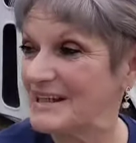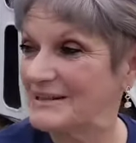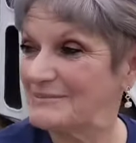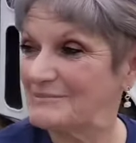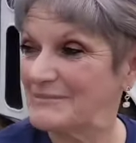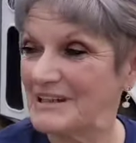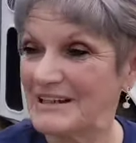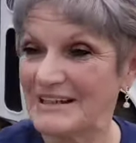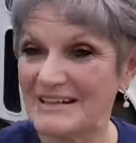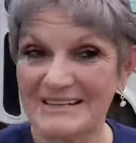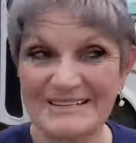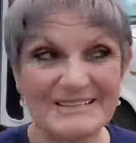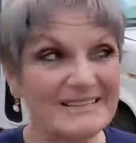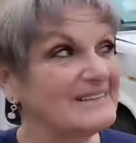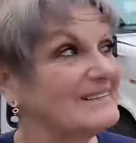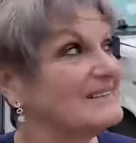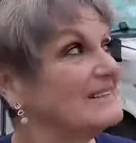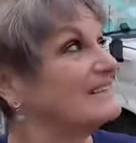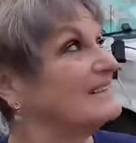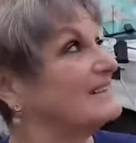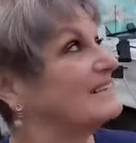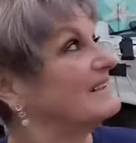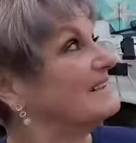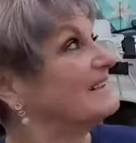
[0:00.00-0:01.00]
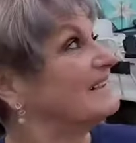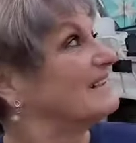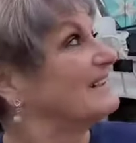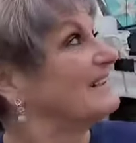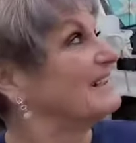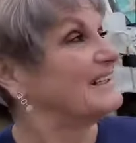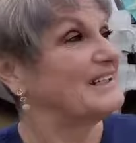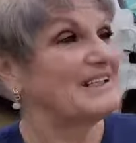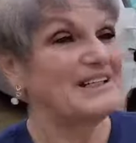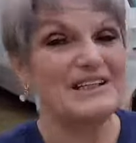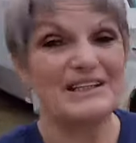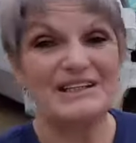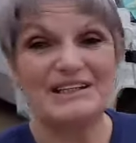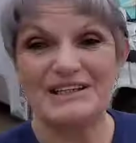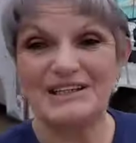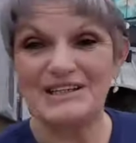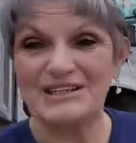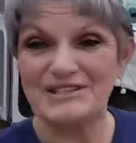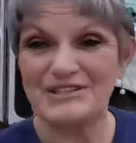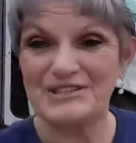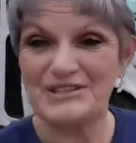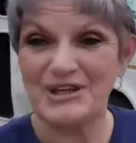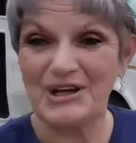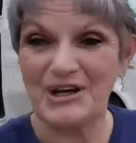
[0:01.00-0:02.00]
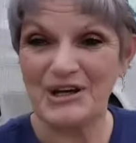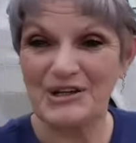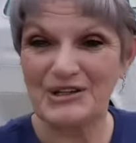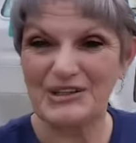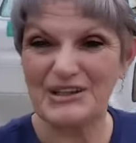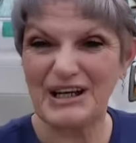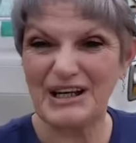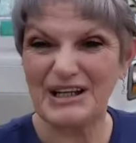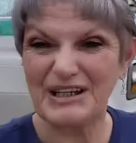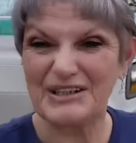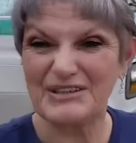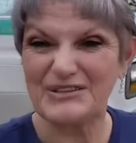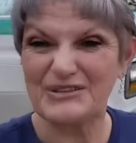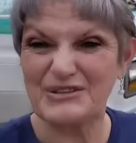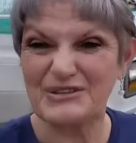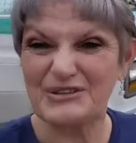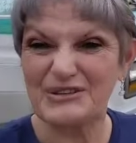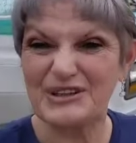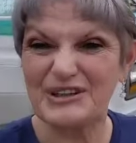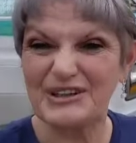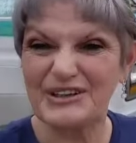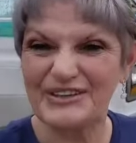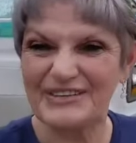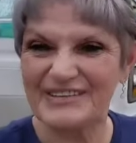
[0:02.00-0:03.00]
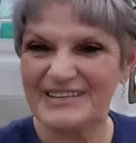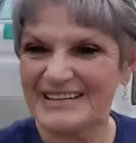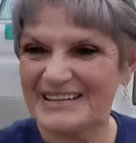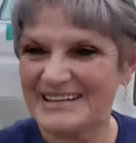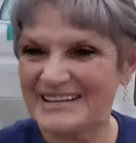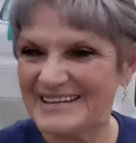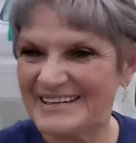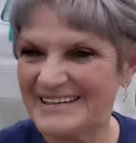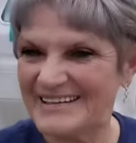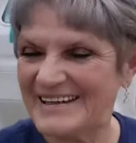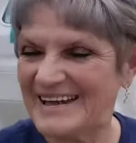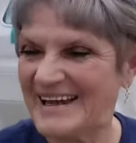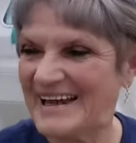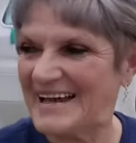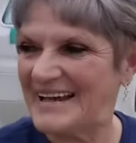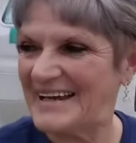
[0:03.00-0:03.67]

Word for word: I'm like, it's kind of dreary,